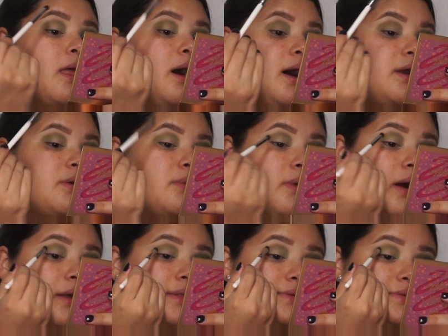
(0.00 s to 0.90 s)
I don't
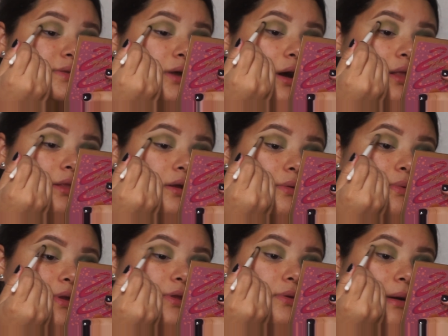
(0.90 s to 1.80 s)
like this color when
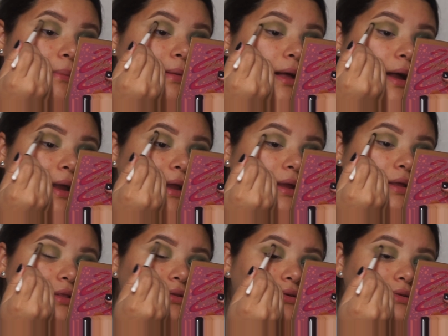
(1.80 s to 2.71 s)
you apply it. It
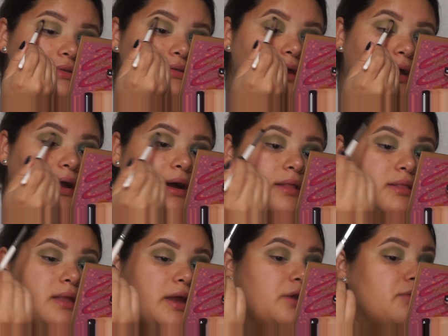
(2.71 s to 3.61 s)
looks like a
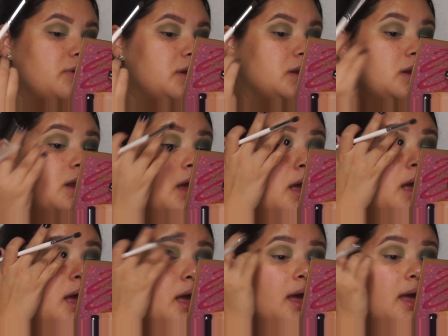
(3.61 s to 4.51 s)
light green,
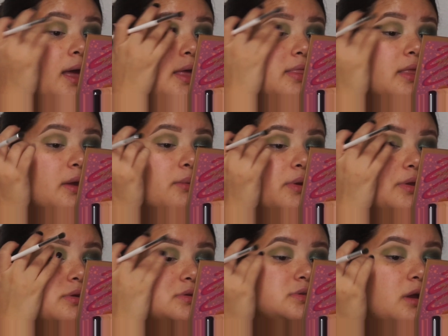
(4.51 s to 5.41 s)
and then when you
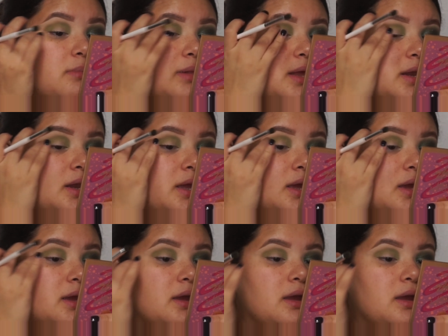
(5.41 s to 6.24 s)
start blending it,